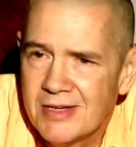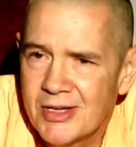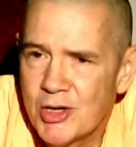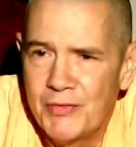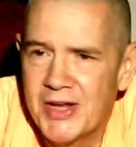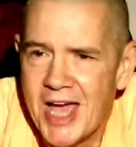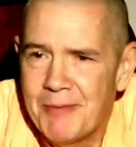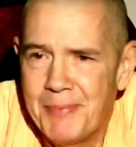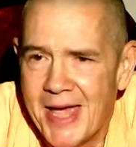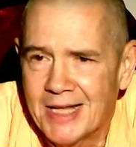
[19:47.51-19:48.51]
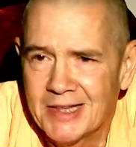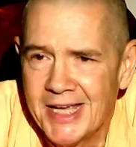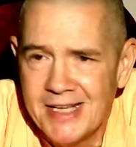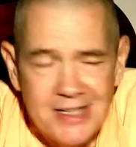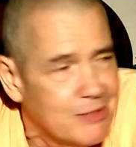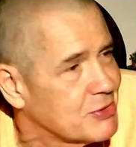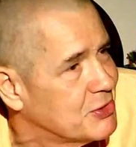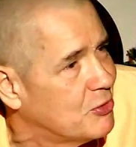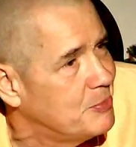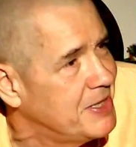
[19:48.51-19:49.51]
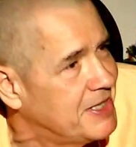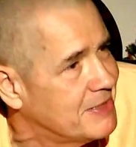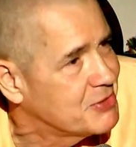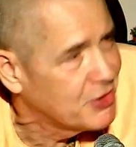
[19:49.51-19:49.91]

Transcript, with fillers: you know, if you got back late and there was no mediums,